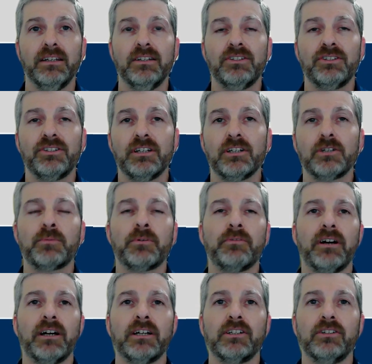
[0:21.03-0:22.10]
Standards
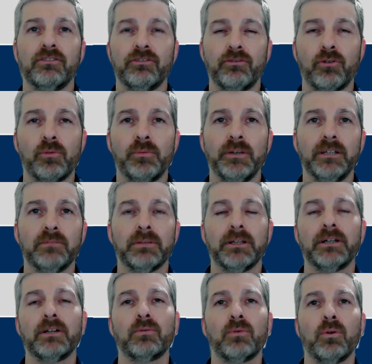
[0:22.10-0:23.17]
provide conformity and
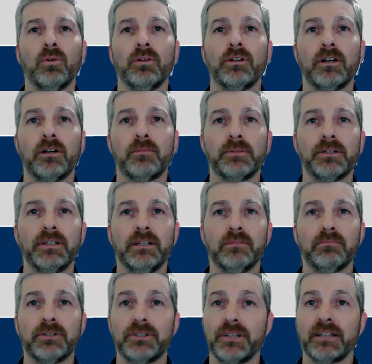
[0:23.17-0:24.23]
play a role in
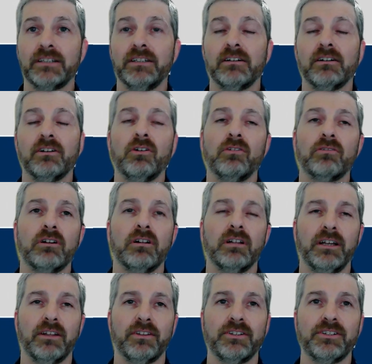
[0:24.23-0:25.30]
protecting our overall
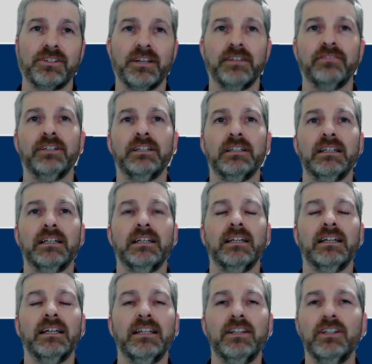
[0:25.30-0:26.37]
health and safety.
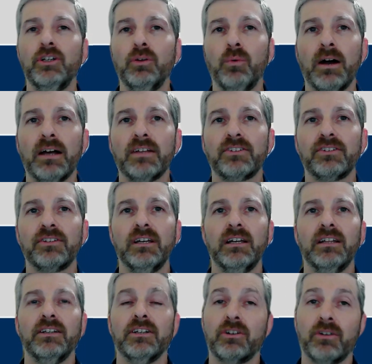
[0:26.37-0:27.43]
In the U.S.,
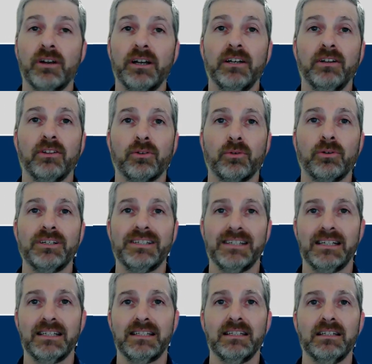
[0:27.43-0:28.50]
the accrediting authority is
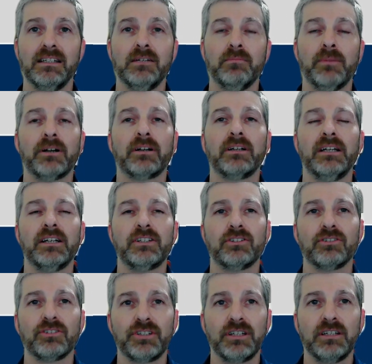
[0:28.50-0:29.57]
ANSI, the American
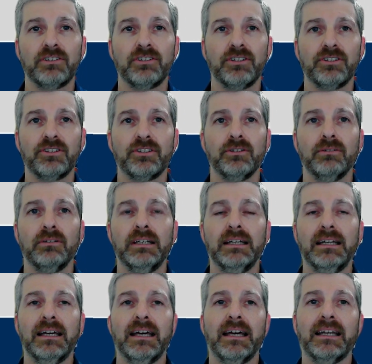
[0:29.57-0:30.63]
National Standards Institute,
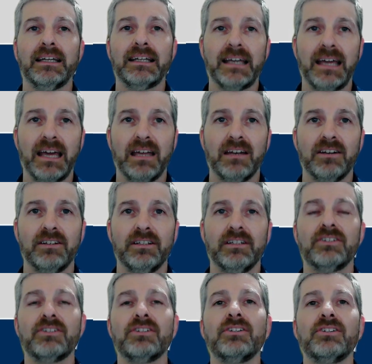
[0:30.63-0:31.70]
and in Canada,
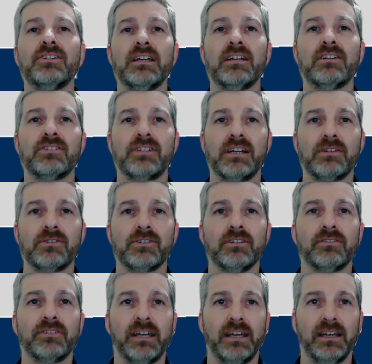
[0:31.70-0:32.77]
it's the Standards Council
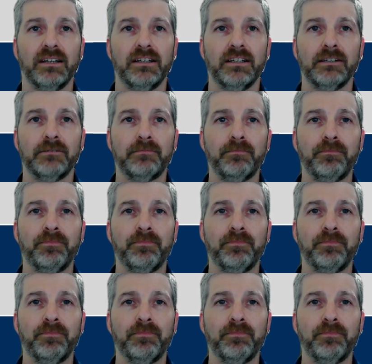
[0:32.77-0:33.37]
of Canada.